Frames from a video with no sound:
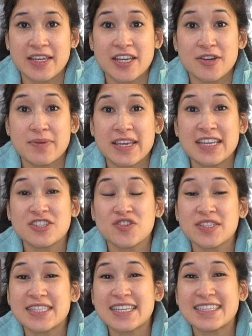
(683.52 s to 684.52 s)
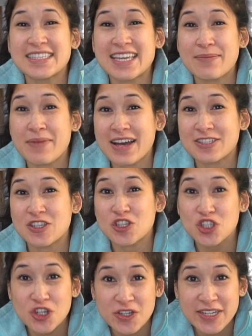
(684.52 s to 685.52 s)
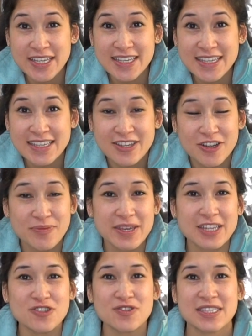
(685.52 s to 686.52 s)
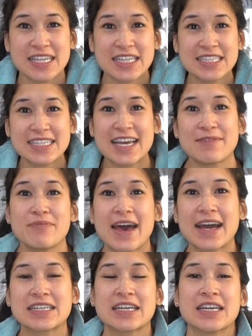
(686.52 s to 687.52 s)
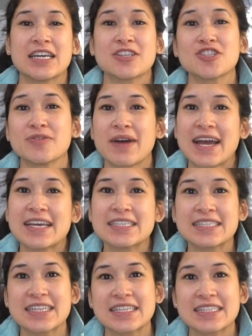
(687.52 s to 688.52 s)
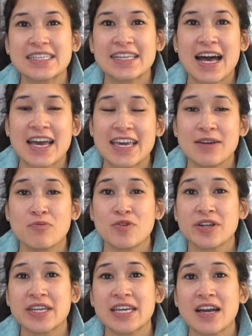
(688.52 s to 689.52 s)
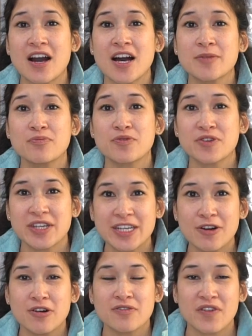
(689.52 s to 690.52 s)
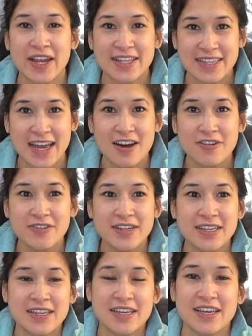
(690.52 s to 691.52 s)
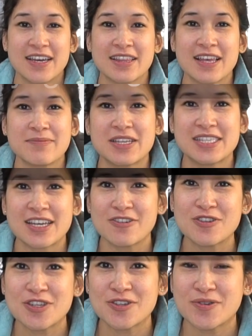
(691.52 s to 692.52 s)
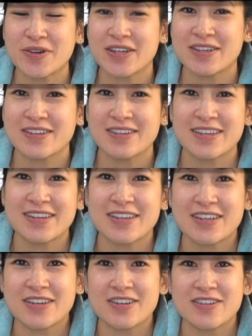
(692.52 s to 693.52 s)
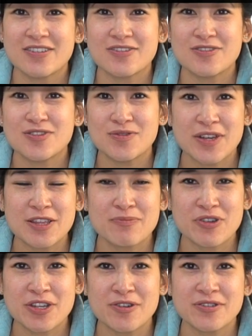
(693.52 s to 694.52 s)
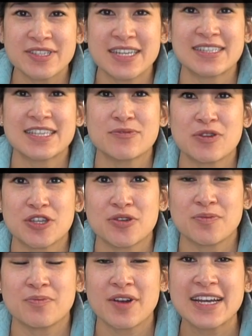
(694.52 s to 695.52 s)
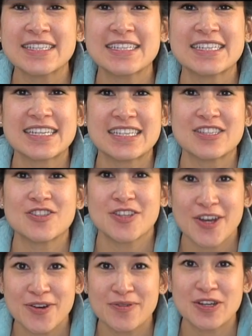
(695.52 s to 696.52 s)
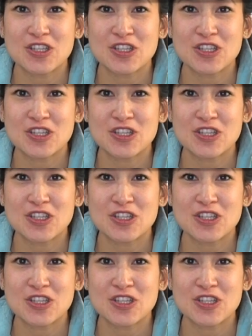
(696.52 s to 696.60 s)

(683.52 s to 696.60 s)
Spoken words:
It'll be interesting to get back to the journey. It'll be interesting to get back to my ice dances. I am working on pre-gold right now, and let me tell you, doing pre-gold dances when you're pregnant is no